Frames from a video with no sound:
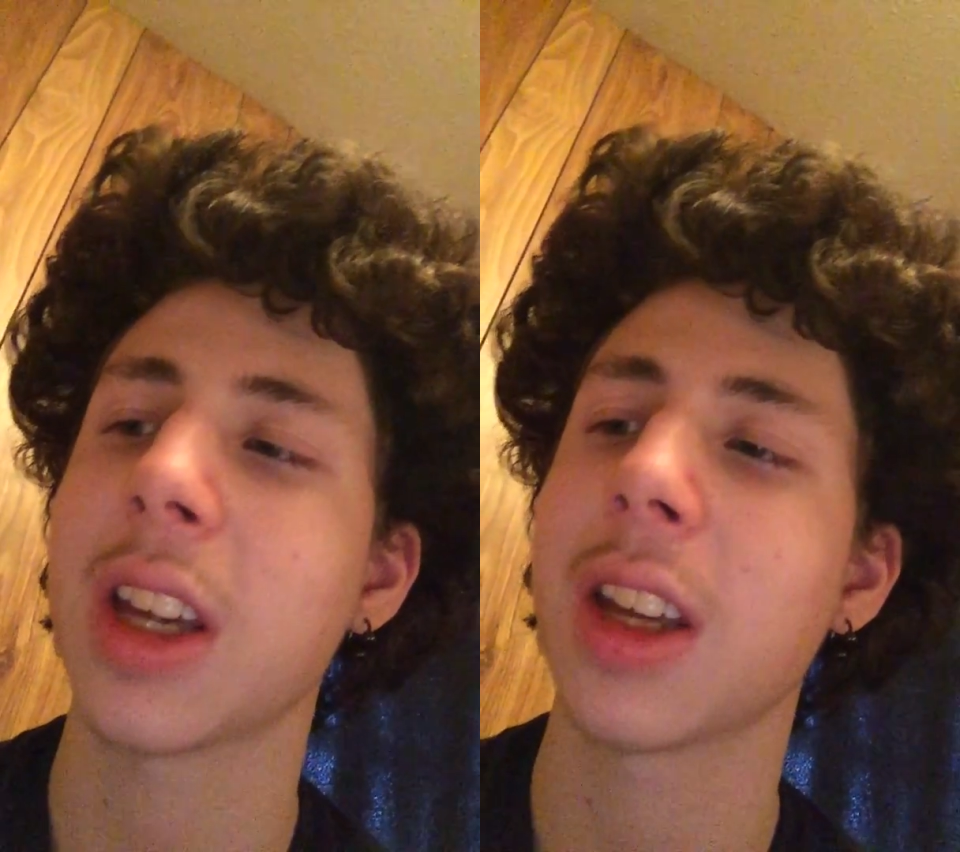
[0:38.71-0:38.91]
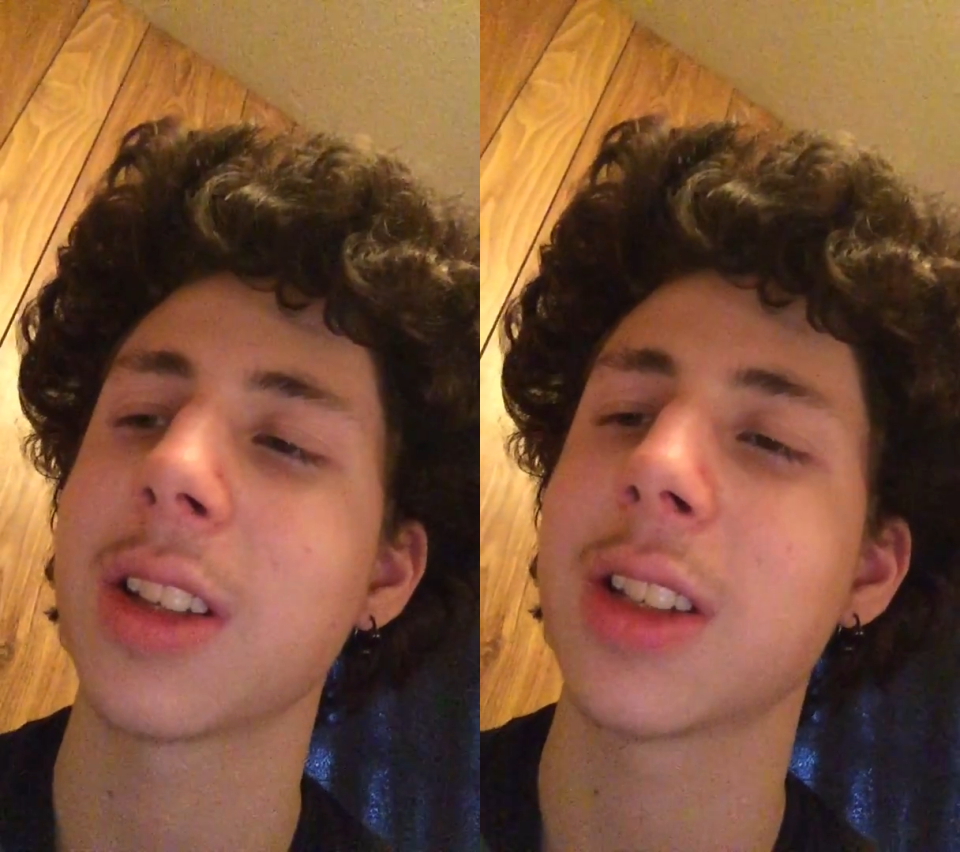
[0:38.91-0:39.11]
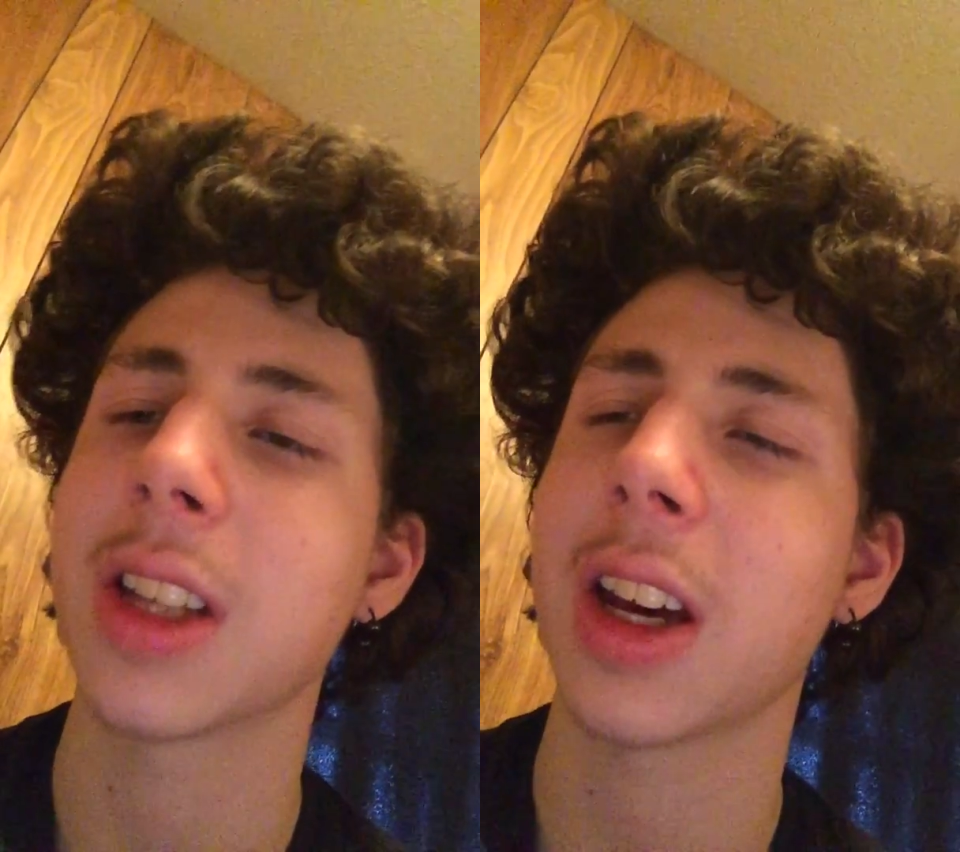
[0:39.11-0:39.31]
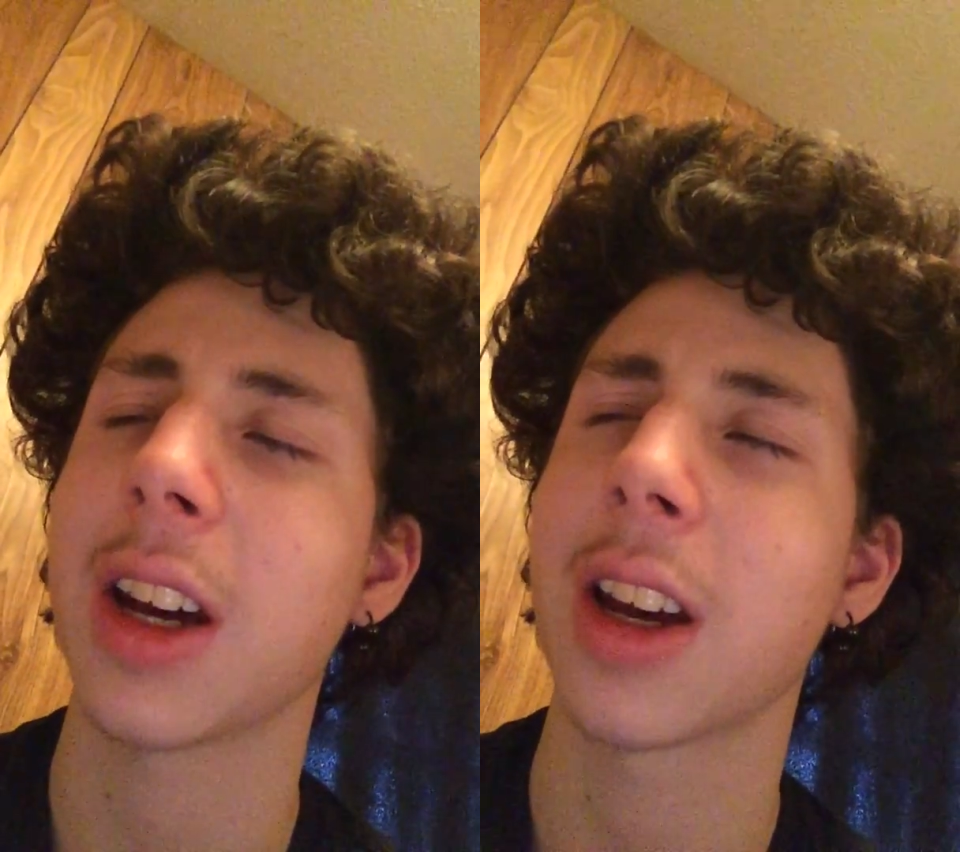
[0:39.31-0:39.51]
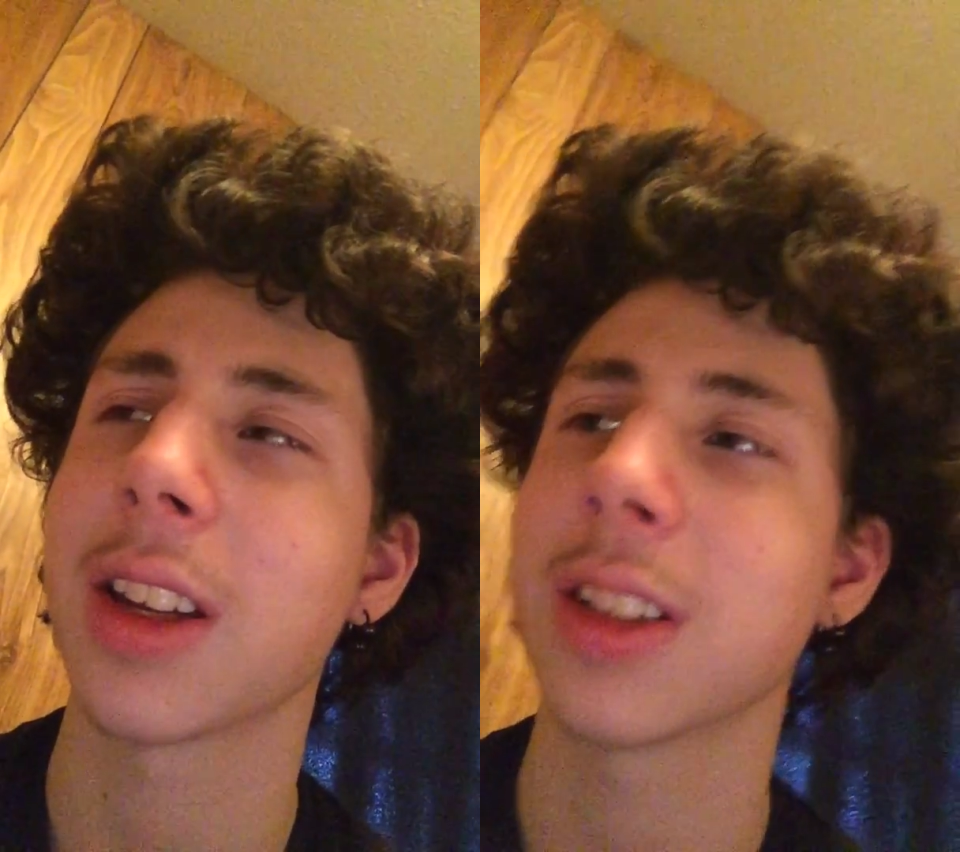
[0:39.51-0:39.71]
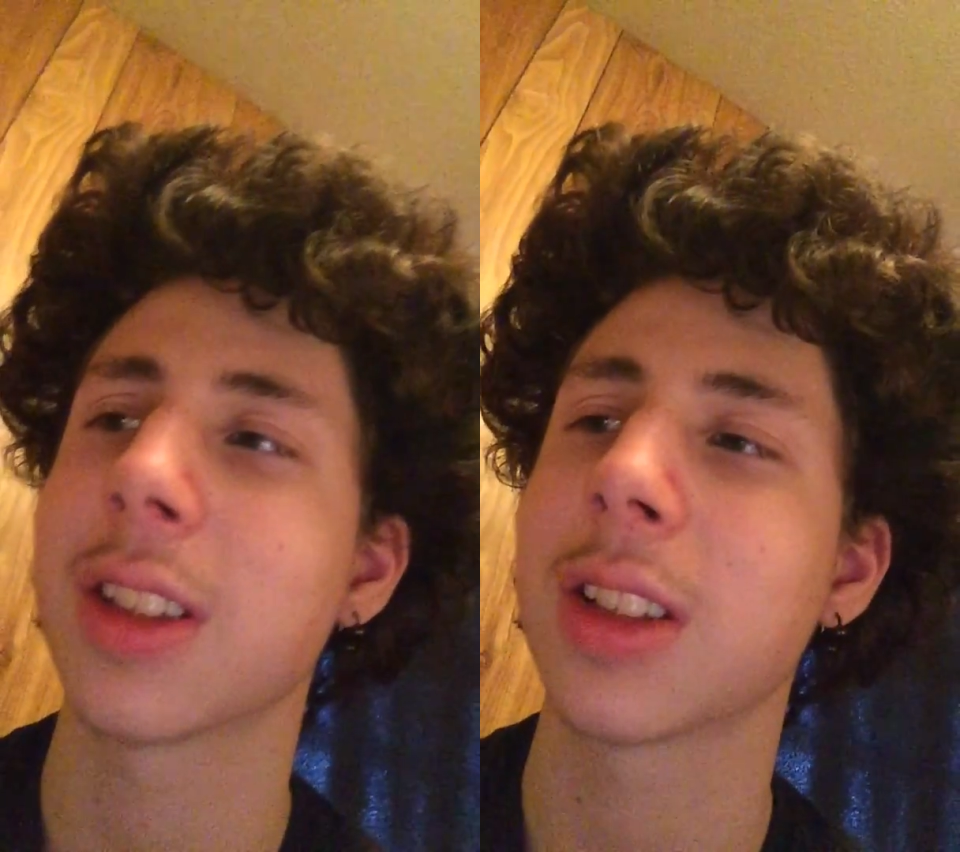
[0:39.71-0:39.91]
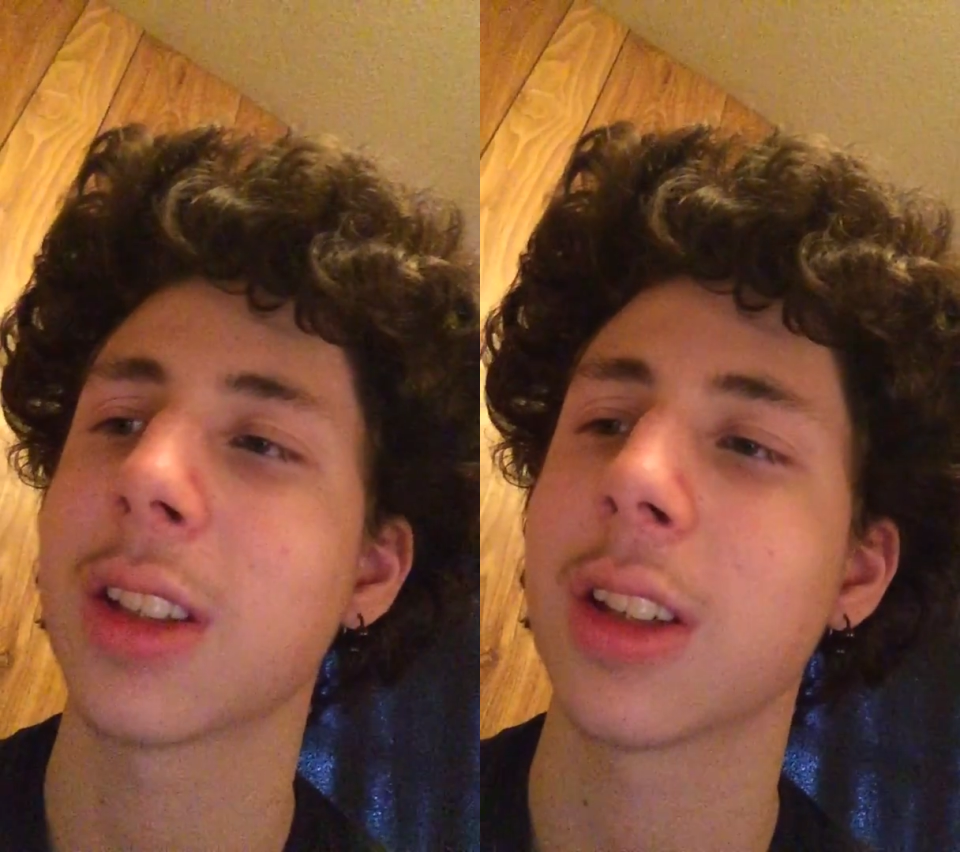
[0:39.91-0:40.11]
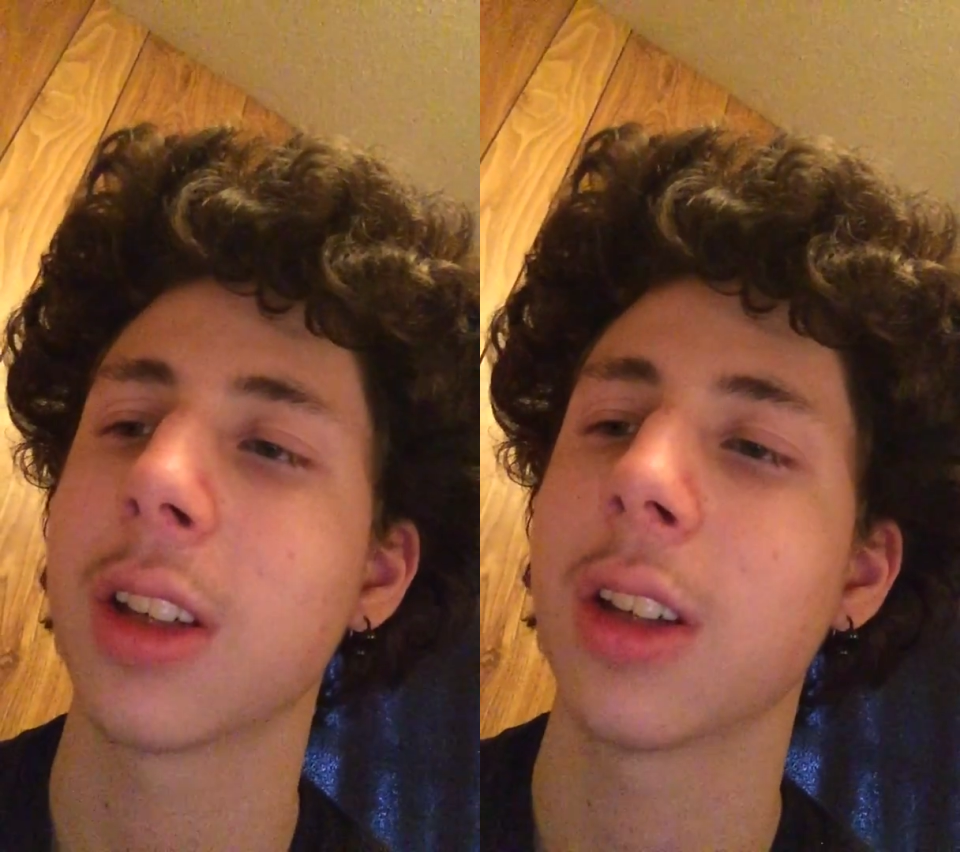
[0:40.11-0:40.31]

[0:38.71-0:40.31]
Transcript: Dan's eyes